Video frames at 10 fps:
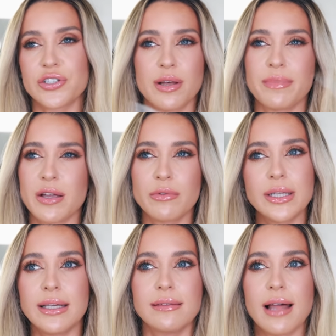something
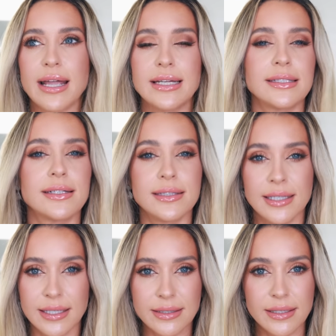really light and
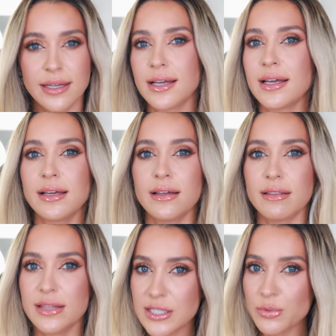clean,
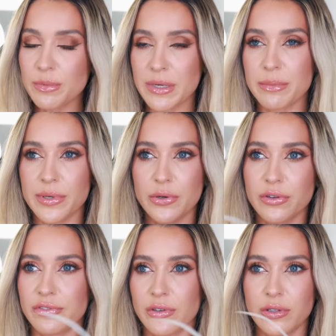this would be
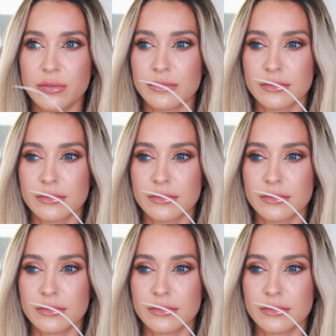beautiful.